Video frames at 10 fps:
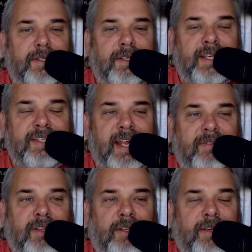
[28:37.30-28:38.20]
Guess I'd
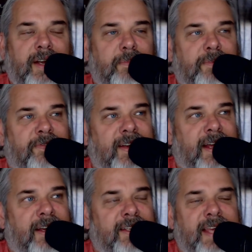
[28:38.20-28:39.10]
have to look it up to find
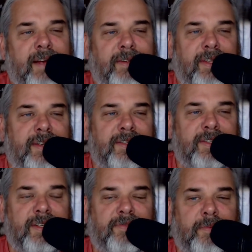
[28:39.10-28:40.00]
out exactly the
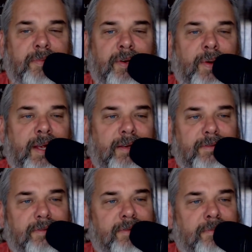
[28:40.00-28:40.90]
distance from Kuwait
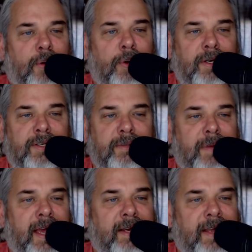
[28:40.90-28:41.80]
border to
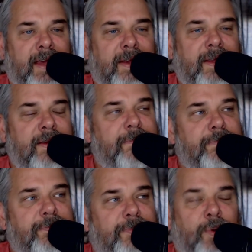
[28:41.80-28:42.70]
Baghdad,
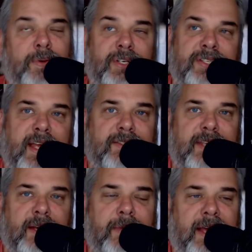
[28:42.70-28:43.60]
or just
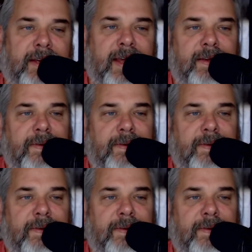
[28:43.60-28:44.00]
outside of Baghdad.